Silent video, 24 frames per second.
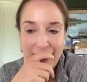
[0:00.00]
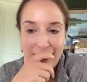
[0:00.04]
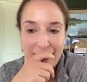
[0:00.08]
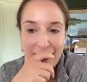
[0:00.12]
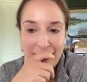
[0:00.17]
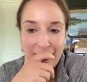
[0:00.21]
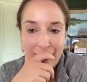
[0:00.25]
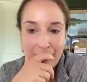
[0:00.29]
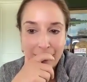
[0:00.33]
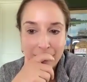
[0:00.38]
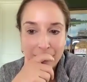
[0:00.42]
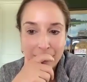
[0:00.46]

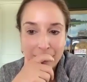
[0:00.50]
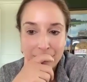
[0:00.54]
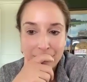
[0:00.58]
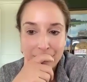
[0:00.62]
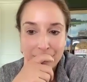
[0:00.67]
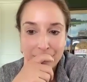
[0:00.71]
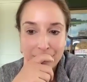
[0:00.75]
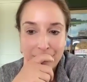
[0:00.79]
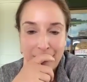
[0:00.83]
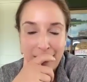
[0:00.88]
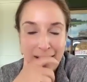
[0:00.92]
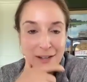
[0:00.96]
Um,
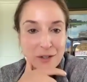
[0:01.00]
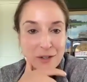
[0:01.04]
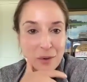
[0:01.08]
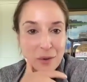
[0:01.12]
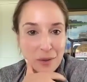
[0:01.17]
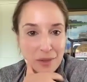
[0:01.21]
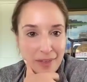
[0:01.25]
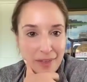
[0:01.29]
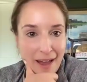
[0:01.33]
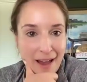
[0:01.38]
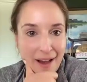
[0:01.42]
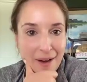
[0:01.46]
and so
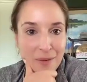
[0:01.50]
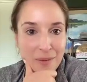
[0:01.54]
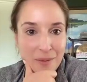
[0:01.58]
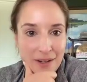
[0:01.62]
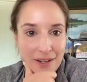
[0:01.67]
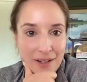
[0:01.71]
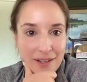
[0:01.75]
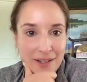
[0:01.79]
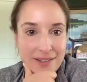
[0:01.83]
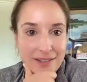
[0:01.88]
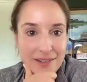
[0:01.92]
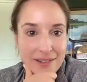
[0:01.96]
that
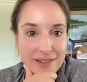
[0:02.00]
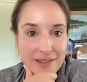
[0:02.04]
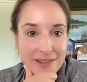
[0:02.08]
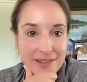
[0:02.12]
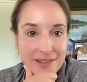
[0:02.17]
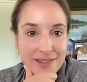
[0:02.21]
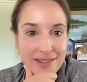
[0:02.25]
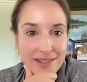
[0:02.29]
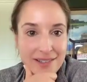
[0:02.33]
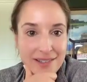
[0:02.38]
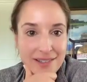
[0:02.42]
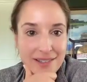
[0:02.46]

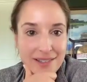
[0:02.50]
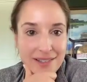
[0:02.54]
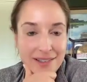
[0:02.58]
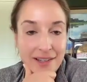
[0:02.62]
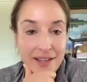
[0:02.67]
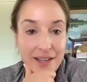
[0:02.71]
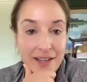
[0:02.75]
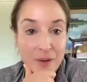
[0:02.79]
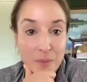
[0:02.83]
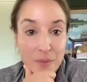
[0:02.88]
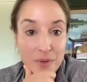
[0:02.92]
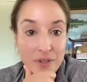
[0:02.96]
was
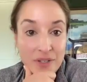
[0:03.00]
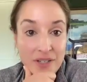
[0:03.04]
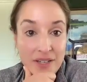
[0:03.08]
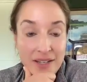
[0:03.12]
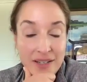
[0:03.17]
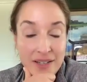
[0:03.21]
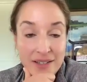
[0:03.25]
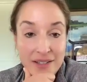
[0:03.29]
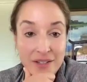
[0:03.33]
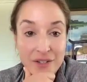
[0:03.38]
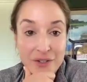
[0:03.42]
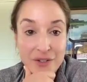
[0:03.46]
the
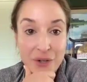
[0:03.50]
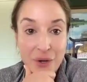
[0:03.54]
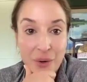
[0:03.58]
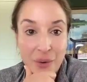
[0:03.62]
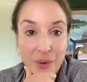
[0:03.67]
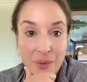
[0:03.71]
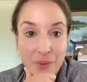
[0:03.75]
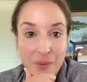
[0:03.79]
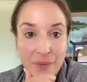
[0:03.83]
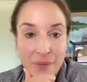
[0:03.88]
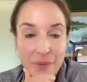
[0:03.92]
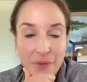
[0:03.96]
impetus. And
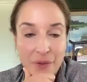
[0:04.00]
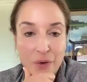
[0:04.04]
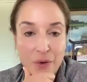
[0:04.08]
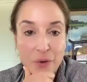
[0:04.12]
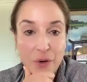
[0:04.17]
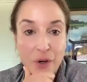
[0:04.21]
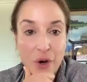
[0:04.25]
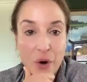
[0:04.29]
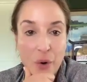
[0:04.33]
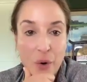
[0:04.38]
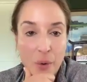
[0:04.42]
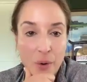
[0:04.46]
so the
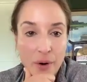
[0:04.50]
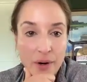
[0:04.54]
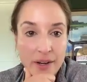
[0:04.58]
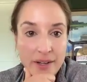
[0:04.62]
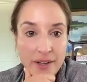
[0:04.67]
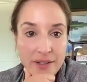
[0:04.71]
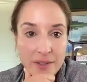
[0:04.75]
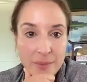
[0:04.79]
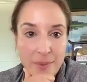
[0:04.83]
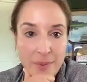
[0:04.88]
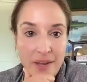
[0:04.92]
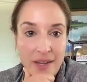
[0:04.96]

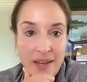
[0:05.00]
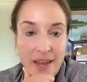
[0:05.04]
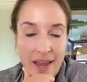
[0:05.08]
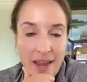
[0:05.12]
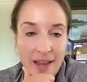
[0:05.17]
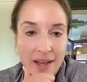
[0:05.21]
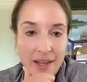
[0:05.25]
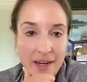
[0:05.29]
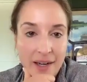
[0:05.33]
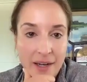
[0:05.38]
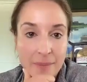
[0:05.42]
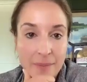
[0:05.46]
recordings
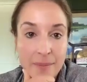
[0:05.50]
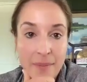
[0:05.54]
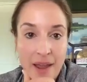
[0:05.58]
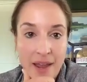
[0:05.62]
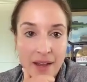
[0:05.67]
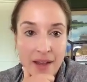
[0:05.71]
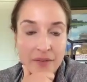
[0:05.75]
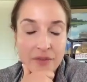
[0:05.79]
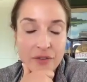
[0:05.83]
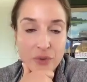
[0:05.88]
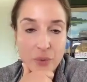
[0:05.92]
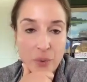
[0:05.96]
began in May
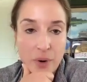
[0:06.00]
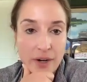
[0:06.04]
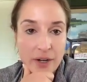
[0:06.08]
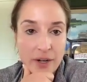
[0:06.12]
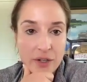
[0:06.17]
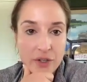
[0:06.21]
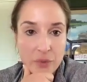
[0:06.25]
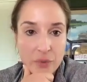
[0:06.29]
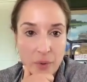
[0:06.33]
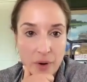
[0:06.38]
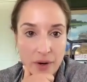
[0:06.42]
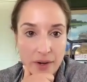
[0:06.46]
of
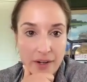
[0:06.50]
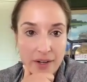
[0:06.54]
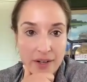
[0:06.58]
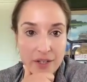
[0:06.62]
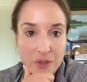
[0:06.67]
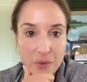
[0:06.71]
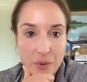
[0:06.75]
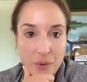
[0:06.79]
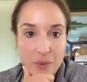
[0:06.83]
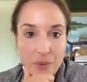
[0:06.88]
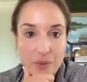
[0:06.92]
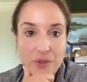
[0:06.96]
2020.
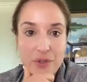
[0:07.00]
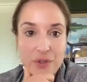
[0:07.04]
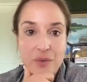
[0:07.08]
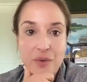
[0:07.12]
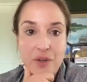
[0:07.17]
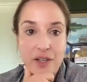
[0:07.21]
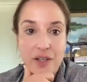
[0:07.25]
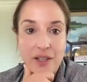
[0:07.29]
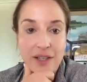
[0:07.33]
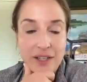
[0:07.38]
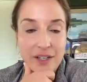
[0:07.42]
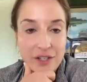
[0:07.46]
So it was
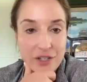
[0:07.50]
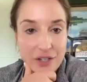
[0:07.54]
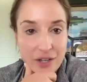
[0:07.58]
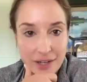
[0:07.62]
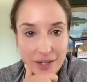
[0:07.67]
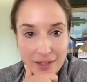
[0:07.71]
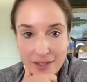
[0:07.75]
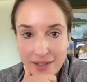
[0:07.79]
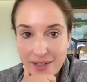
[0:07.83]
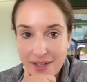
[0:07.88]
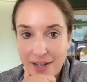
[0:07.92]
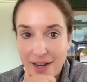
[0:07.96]
really
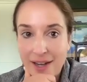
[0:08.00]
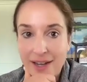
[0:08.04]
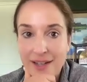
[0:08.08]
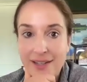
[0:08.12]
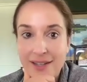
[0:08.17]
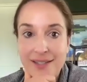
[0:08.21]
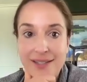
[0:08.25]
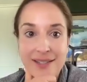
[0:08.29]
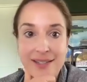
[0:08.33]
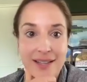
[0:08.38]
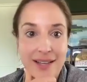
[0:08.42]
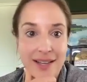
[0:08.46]
just
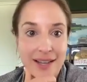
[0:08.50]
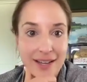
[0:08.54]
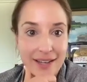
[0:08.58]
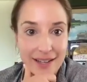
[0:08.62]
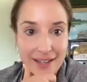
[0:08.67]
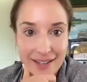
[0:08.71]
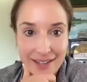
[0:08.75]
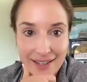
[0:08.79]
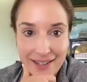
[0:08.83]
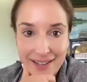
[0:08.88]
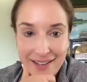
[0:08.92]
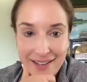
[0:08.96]
as like,